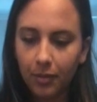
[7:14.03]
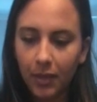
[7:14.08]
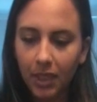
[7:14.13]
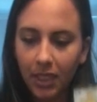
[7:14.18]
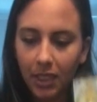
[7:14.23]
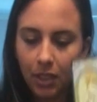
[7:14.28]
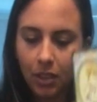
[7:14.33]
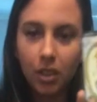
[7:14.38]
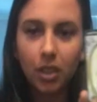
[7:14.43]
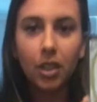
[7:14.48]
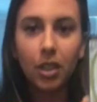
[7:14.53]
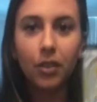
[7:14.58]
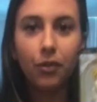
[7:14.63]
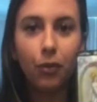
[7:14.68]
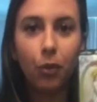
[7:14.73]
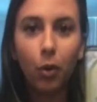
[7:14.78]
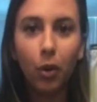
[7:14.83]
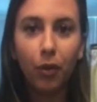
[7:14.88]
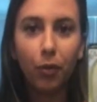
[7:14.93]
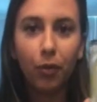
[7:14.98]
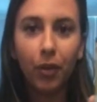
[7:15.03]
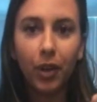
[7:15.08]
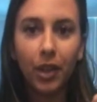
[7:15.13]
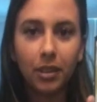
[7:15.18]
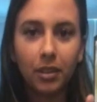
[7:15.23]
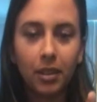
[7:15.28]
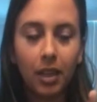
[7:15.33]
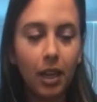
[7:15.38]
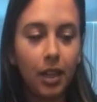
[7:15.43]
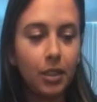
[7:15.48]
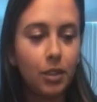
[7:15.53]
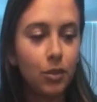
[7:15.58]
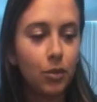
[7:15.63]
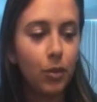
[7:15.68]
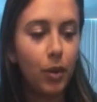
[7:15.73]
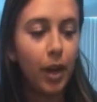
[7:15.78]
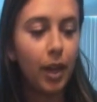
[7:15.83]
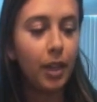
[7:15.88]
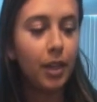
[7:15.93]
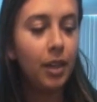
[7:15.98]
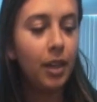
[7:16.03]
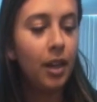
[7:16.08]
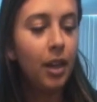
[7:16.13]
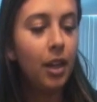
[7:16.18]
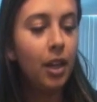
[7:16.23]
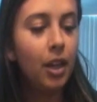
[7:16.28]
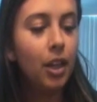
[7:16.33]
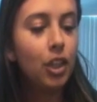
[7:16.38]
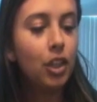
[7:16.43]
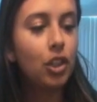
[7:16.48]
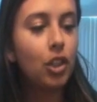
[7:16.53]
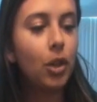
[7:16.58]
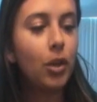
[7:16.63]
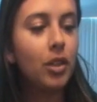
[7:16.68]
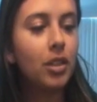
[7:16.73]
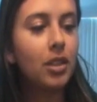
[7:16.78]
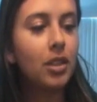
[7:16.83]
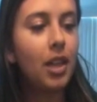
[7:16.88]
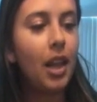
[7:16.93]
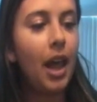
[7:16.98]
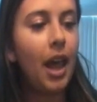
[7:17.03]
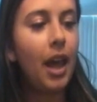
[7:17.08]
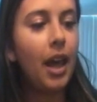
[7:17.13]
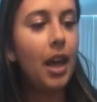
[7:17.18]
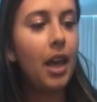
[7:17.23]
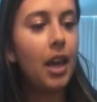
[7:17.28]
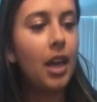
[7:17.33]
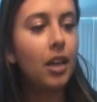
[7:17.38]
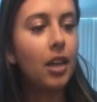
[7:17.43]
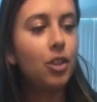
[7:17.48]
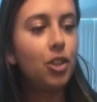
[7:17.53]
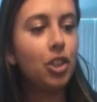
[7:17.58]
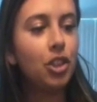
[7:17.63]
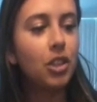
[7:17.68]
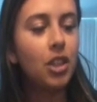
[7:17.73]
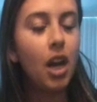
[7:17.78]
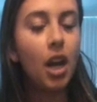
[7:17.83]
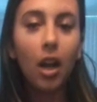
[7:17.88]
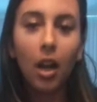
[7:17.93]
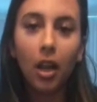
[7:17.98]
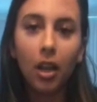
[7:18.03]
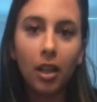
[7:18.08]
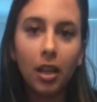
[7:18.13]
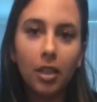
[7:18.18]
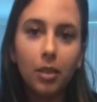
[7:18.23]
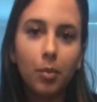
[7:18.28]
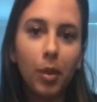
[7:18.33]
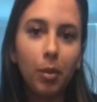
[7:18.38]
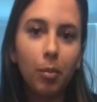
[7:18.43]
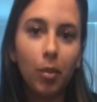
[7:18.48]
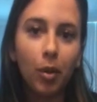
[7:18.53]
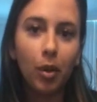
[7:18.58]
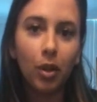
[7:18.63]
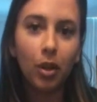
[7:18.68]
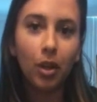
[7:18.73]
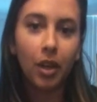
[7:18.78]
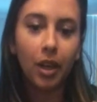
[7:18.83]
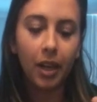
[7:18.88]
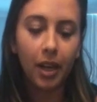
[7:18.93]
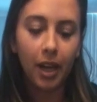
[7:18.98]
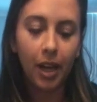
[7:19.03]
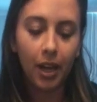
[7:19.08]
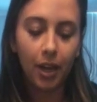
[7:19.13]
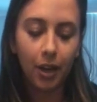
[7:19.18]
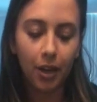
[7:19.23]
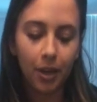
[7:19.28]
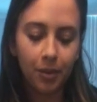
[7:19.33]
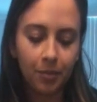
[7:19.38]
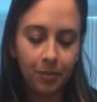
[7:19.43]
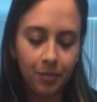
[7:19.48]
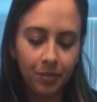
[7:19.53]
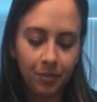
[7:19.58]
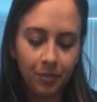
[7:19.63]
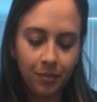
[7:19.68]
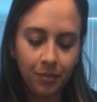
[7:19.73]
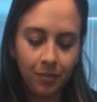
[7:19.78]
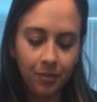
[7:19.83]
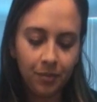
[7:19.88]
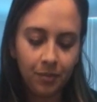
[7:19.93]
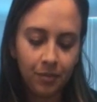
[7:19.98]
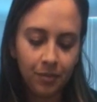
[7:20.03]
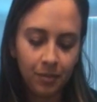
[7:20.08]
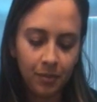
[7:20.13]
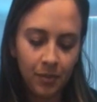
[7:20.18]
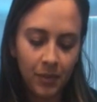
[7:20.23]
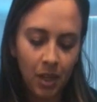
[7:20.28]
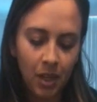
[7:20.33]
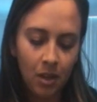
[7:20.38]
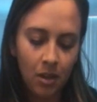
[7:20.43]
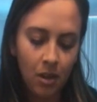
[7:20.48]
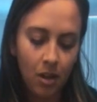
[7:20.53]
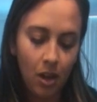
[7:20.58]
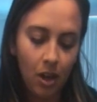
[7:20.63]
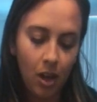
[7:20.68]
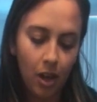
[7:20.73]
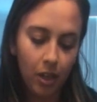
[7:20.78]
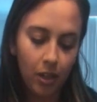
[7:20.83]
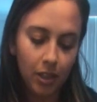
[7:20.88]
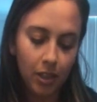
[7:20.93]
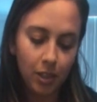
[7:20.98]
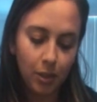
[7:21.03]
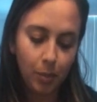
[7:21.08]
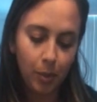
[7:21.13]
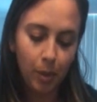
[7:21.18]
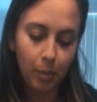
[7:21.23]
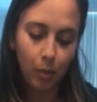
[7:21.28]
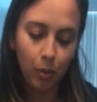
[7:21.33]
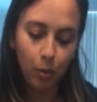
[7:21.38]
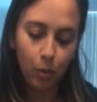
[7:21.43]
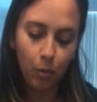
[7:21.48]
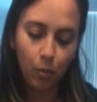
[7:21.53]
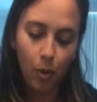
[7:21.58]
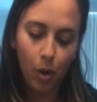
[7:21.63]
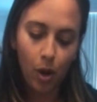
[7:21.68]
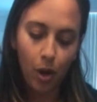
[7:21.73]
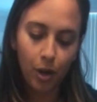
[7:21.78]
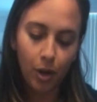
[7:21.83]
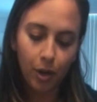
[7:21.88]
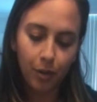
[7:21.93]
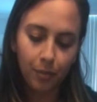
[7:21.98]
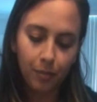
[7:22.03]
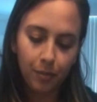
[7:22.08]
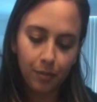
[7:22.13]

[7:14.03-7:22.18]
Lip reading: It's the four fixed signs, right? So it's like she's got all these people looking at her. All these people who want her.